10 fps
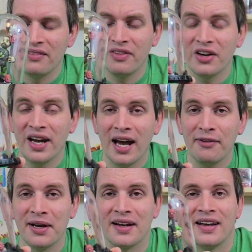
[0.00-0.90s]
there you
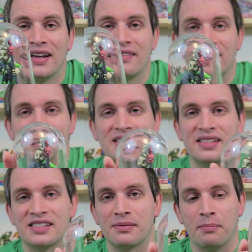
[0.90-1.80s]
have it. This
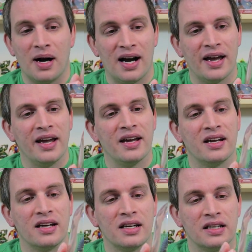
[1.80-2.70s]
is my
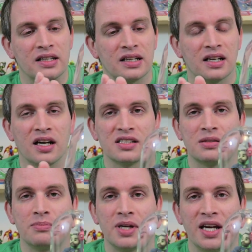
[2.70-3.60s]

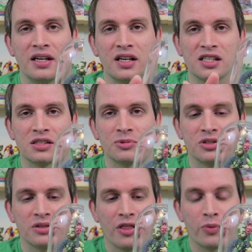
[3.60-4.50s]
custom-made, custom
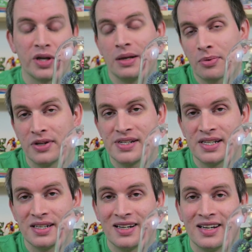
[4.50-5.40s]
3D
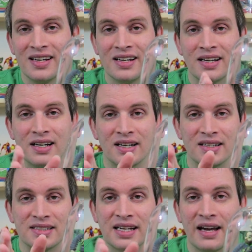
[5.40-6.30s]
printed
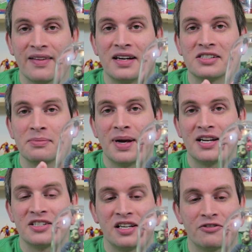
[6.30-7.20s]
Skylanders
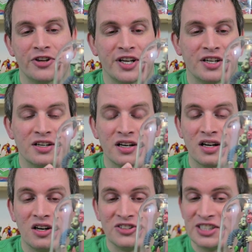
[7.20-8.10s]
Imaginator figure
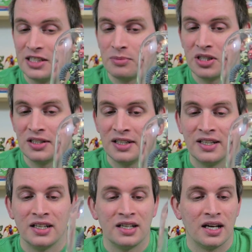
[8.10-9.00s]
called Timber.
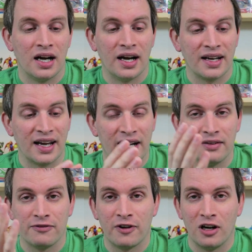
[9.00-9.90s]
I got
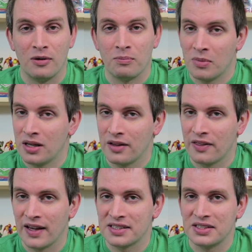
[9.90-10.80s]
it from,
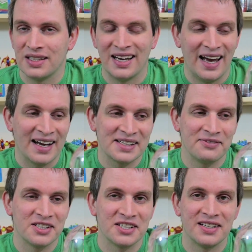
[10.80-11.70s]
thanks to
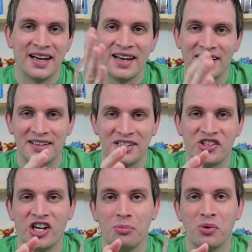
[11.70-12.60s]
Activision and
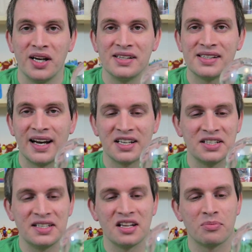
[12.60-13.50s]
Shapeways that
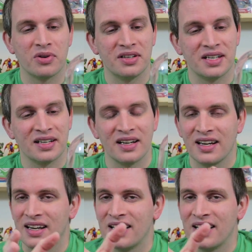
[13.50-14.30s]
actually did the printing.